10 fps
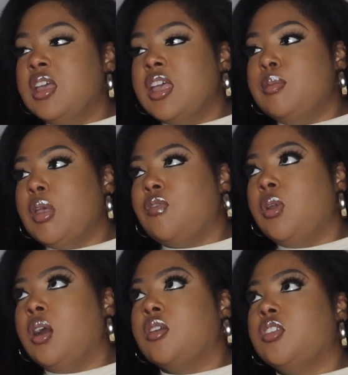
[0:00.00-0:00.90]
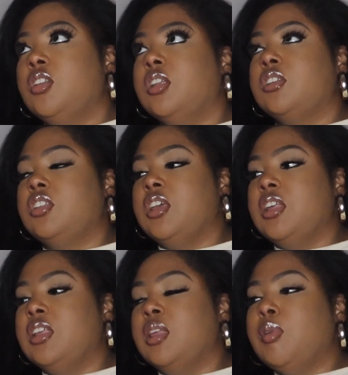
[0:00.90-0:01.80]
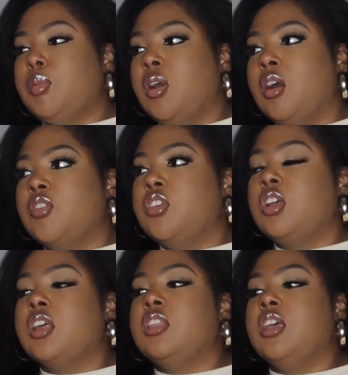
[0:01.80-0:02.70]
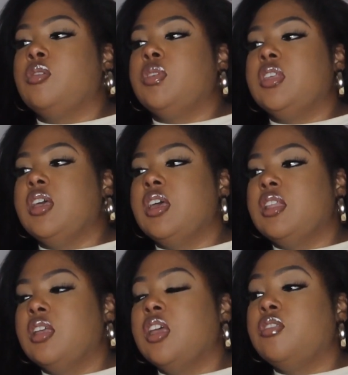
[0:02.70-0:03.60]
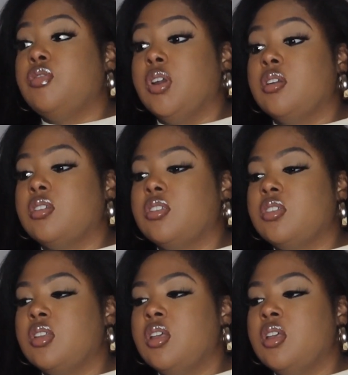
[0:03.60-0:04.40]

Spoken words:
It may be hard for you to understand that. It may be hard for you to connect with that at first.